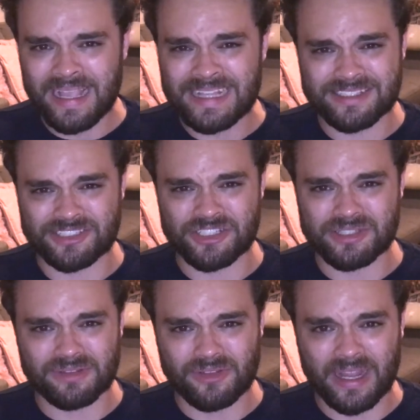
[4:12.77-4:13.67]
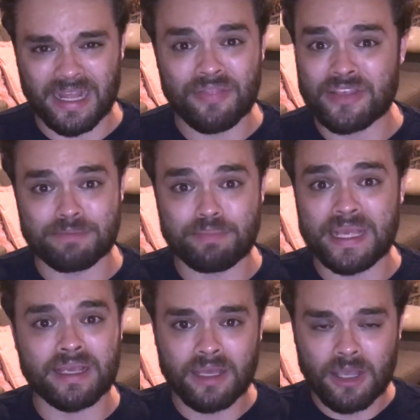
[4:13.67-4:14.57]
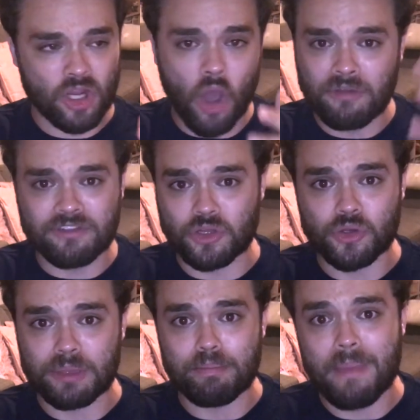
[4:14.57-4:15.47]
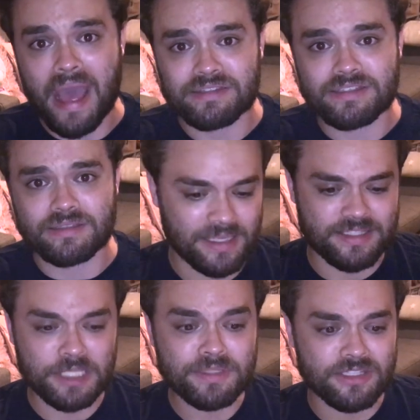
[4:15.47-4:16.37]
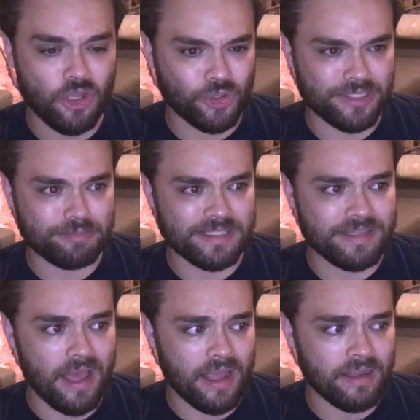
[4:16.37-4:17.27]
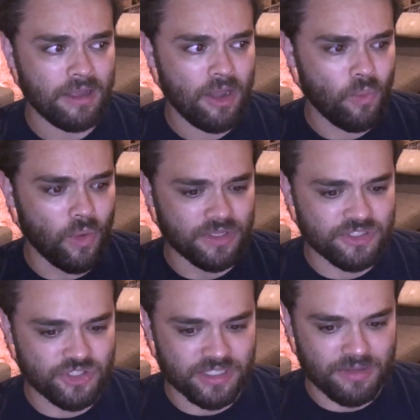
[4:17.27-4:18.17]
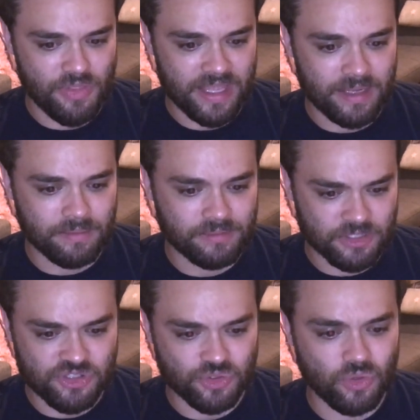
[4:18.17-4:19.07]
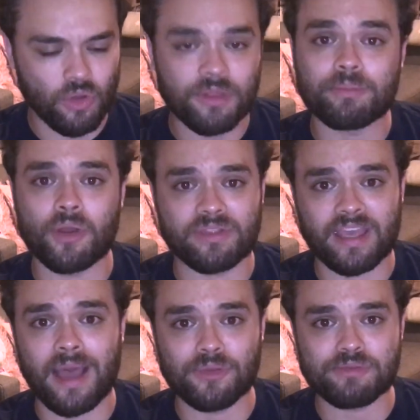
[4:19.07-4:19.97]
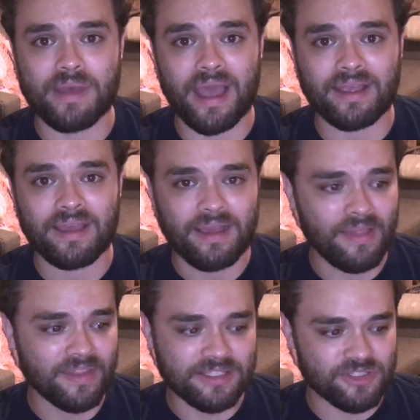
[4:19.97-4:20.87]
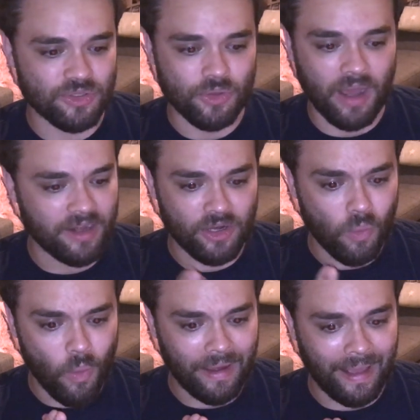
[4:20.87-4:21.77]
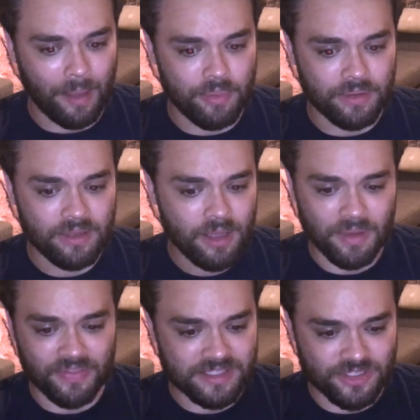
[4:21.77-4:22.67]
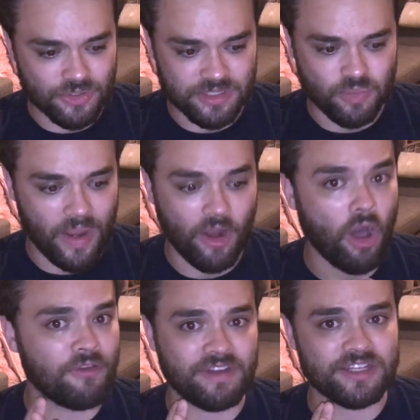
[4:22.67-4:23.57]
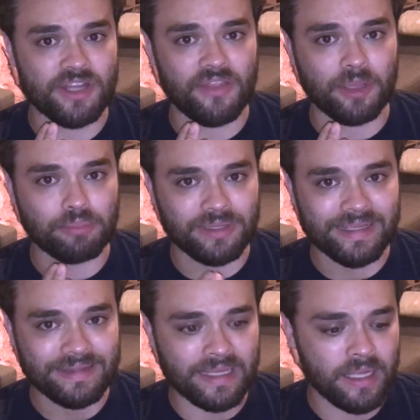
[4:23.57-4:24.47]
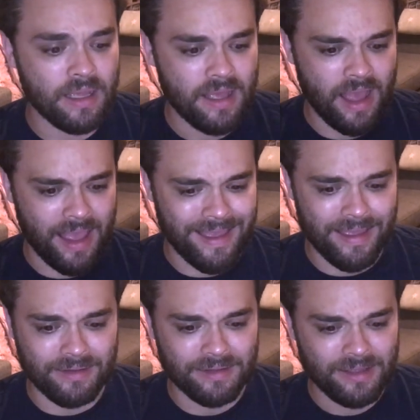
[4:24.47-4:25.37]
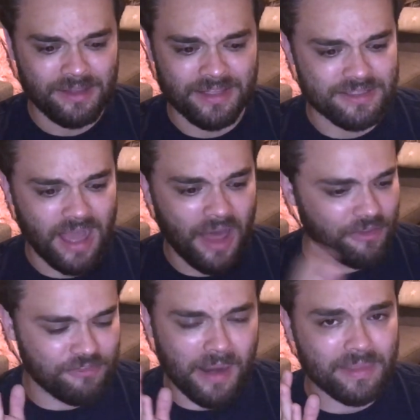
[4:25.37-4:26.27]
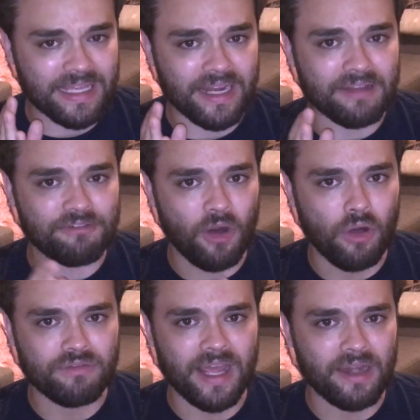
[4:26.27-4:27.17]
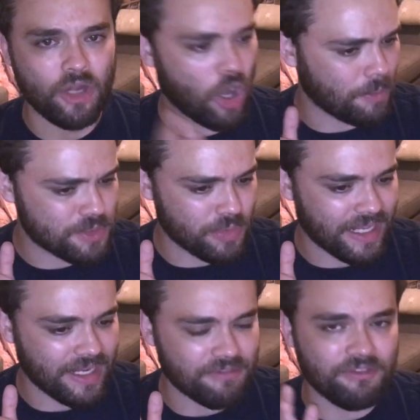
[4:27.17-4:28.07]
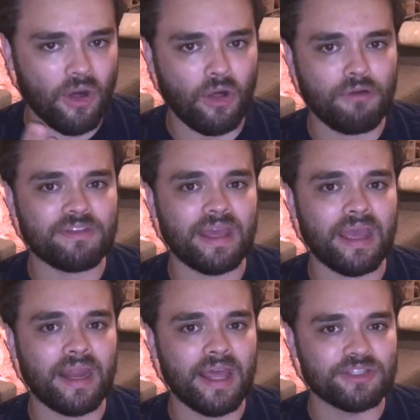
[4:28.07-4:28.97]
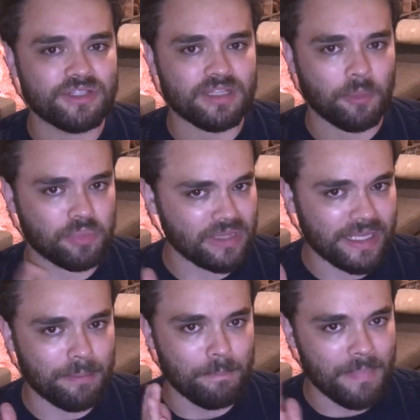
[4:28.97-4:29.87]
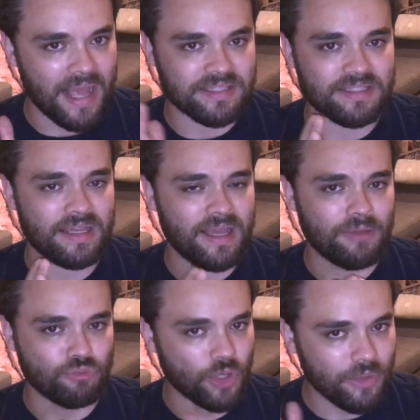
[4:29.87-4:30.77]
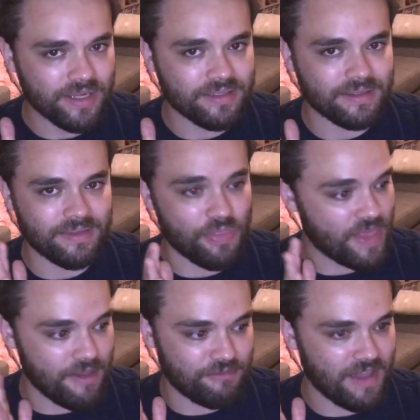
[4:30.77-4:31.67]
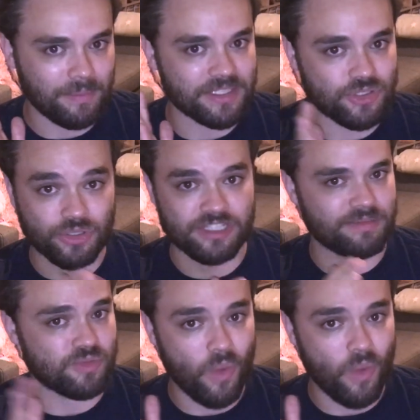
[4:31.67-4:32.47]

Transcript: it's just like this big convoluted mess. But it seems as though Christmas Day was just the the straw that broke the camel's back. And these two, I don't know what happened, but these two just went off at each other completely and there's other family getting involved and cops were getting involved and it's just a complete mess ruined their family's Christmas